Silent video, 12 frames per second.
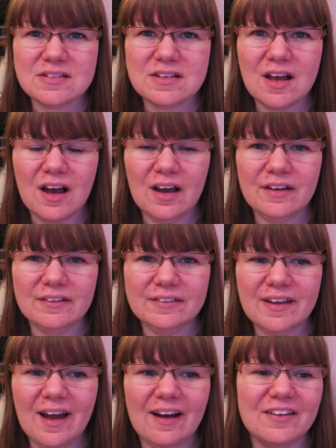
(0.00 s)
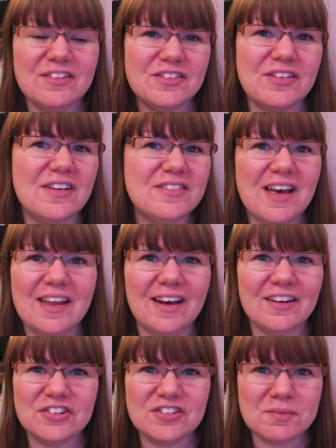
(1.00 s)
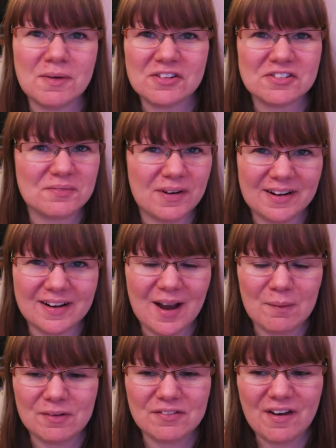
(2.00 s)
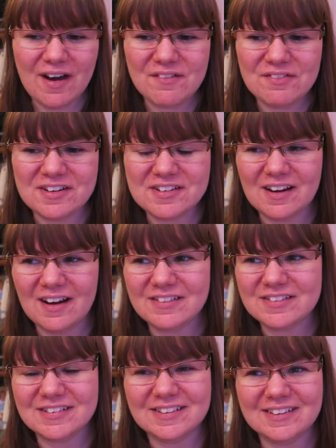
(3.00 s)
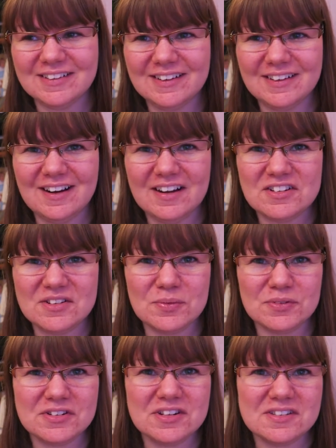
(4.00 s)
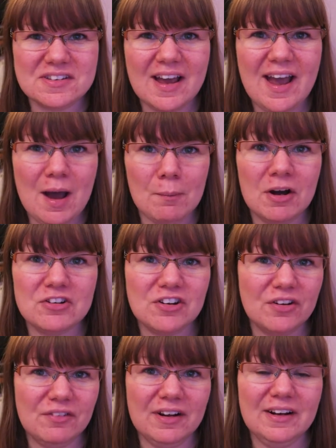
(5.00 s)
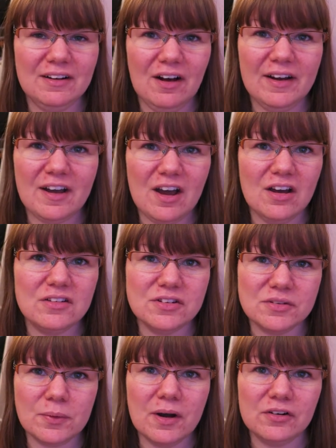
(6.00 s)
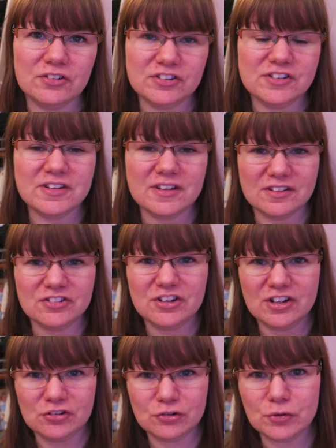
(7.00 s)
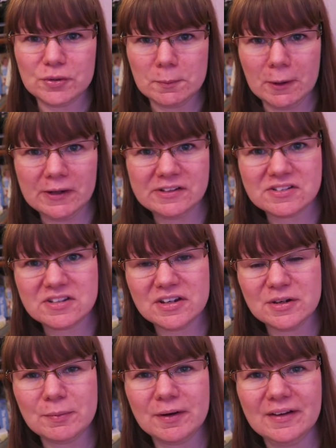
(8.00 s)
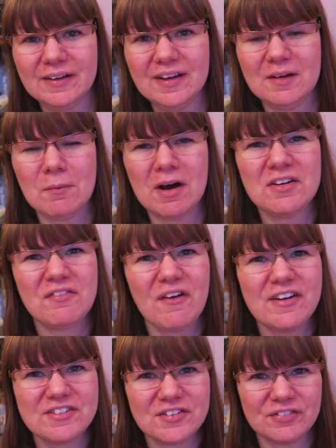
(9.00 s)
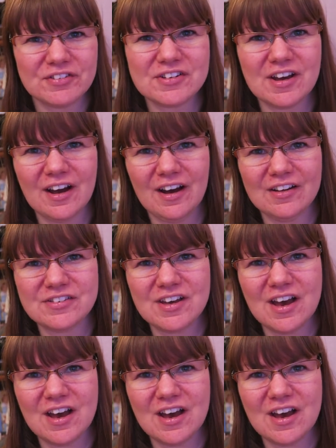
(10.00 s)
So yeah, I just thought I'd say that because she's mentioned me in a couple of her videos, and I just wanted to say how much I really like hers as well, because she said that she enjoyed mine too. But mine are very different to hers.